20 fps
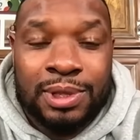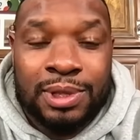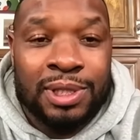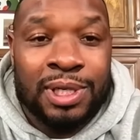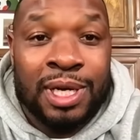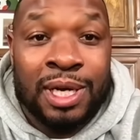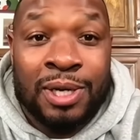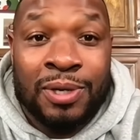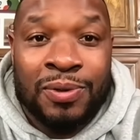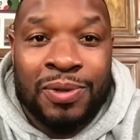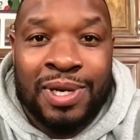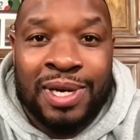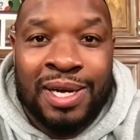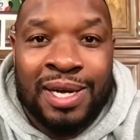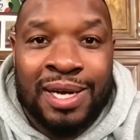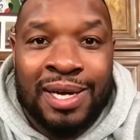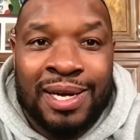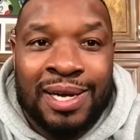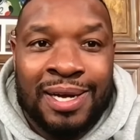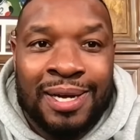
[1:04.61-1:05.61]
You know,
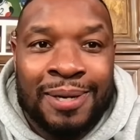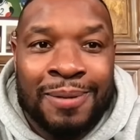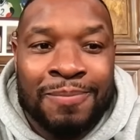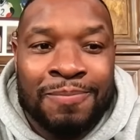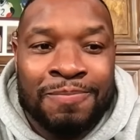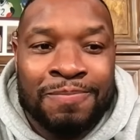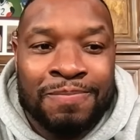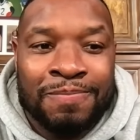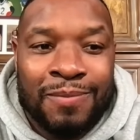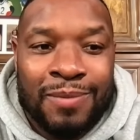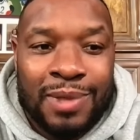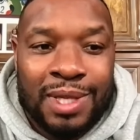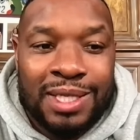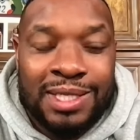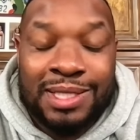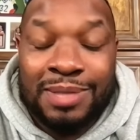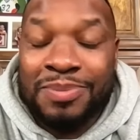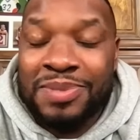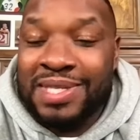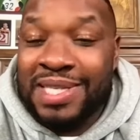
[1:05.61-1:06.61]
um,
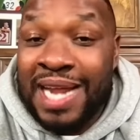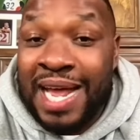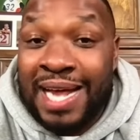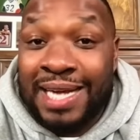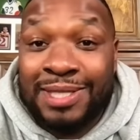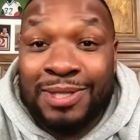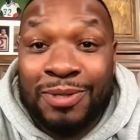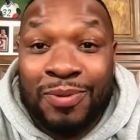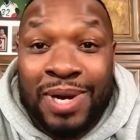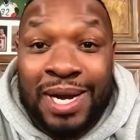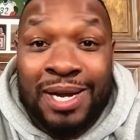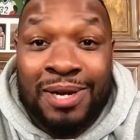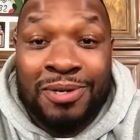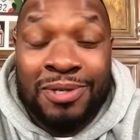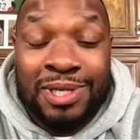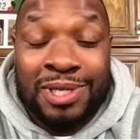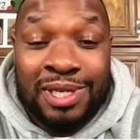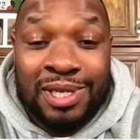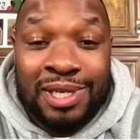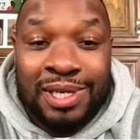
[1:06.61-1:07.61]
some snacks
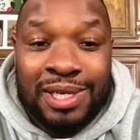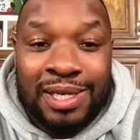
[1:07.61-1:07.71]
around.